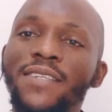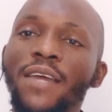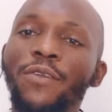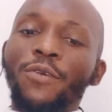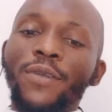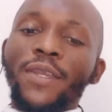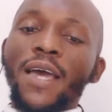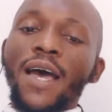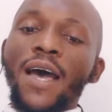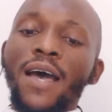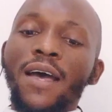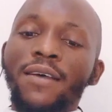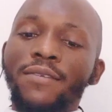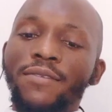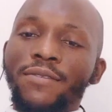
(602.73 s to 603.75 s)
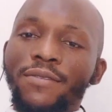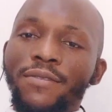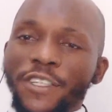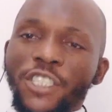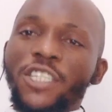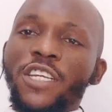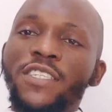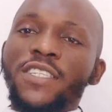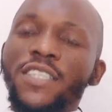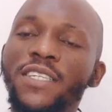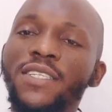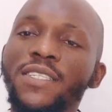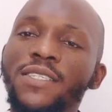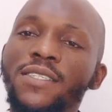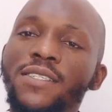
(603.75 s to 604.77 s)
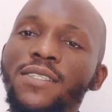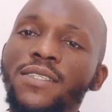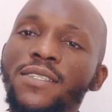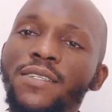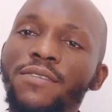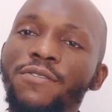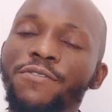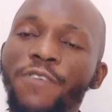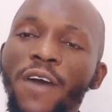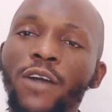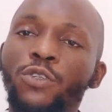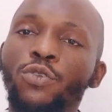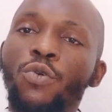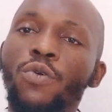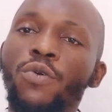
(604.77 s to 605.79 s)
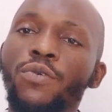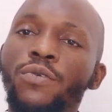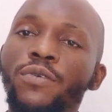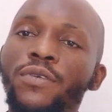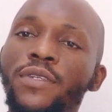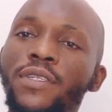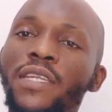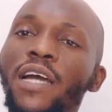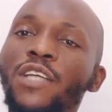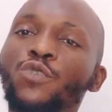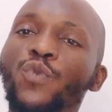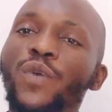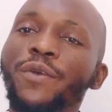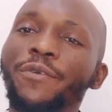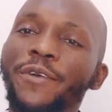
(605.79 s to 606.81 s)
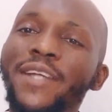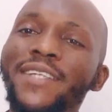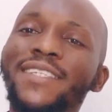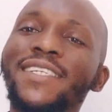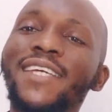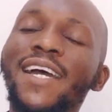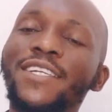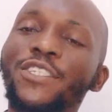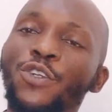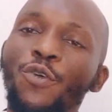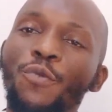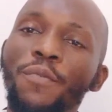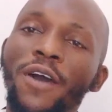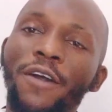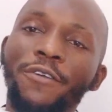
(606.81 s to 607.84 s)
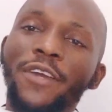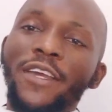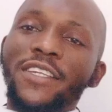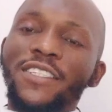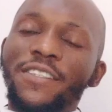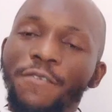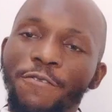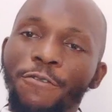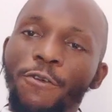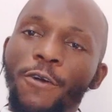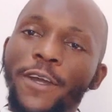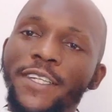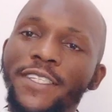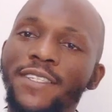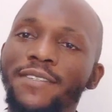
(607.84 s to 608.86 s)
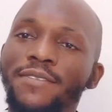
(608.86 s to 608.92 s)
is another vitiating factor that will render your marriage void.